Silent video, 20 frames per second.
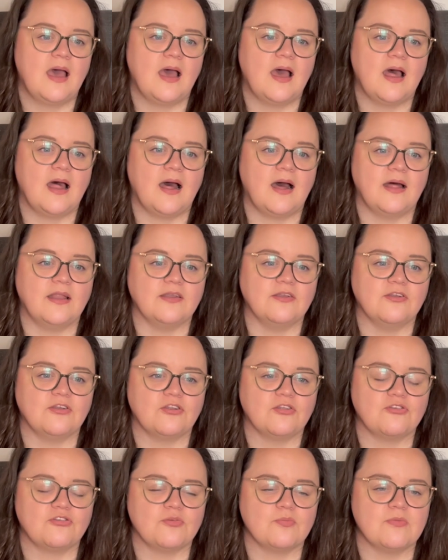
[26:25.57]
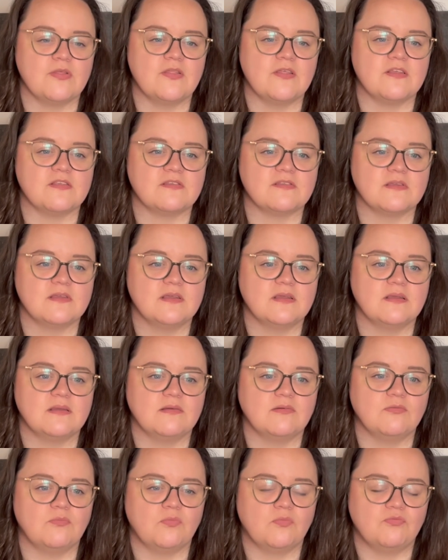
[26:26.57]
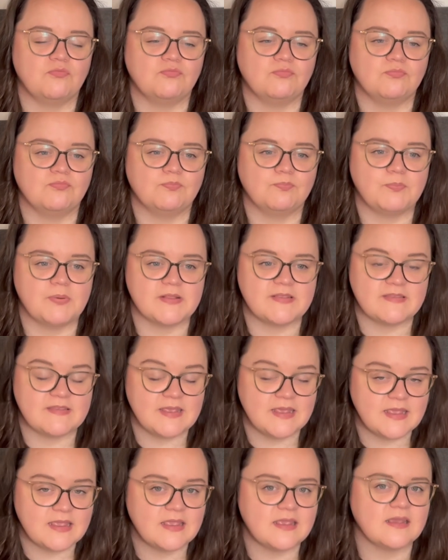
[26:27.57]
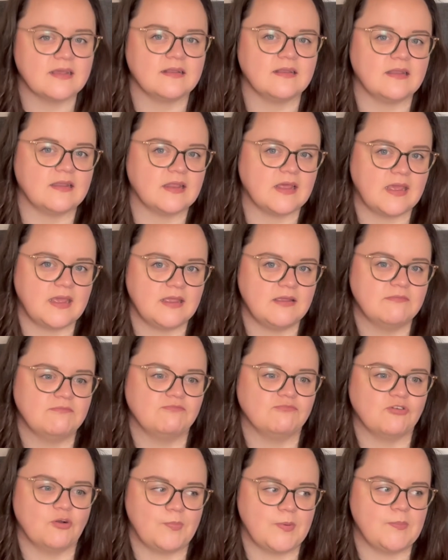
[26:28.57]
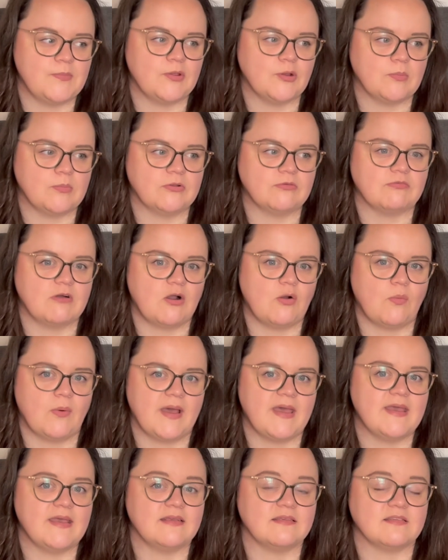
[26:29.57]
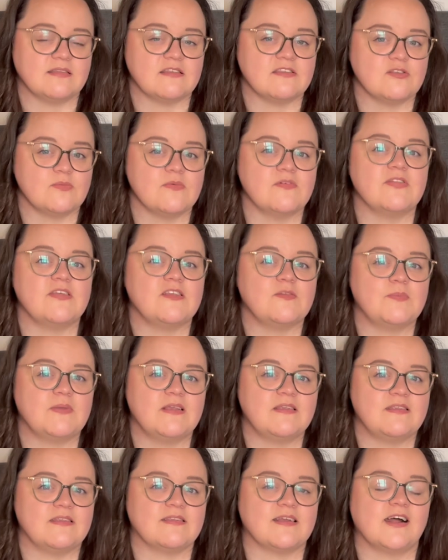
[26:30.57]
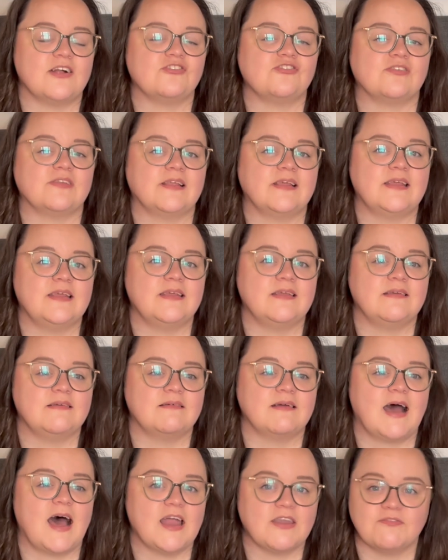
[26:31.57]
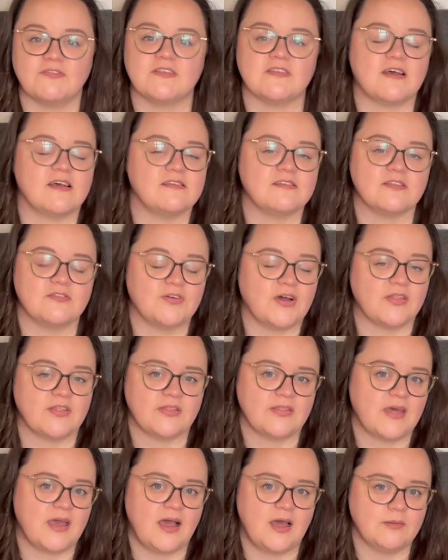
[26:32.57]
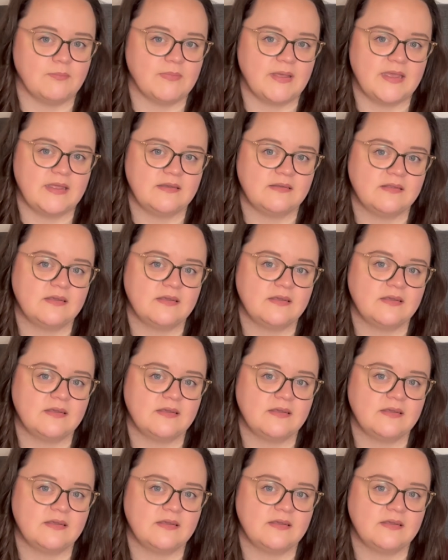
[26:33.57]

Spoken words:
And something that's particularly rubbing me up the wrong way is that some of these pieces actually advertise the fact that they're handmade.